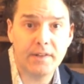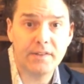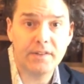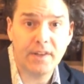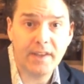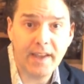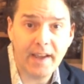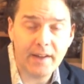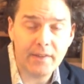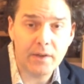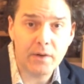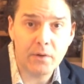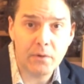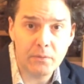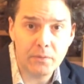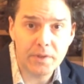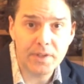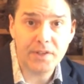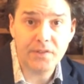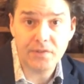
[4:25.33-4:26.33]
together it
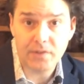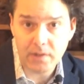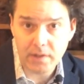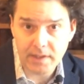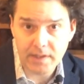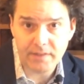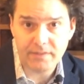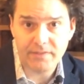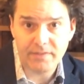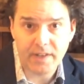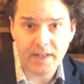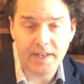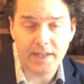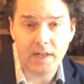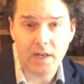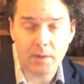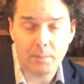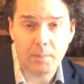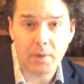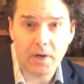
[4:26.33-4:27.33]
really solidified
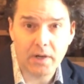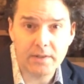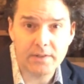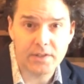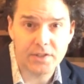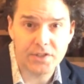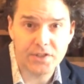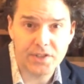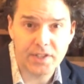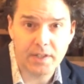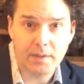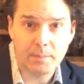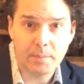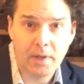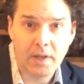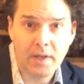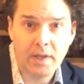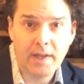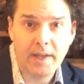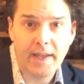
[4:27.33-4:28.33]
our partnership
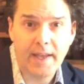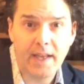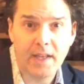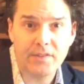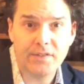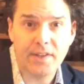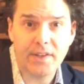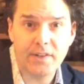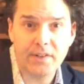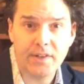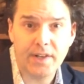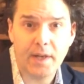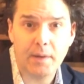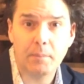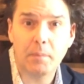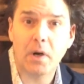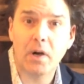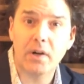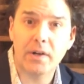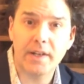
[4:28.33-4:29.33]
as internet
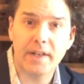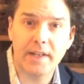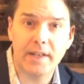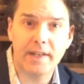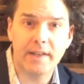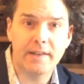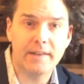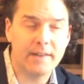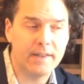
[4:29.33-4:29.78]
marketing.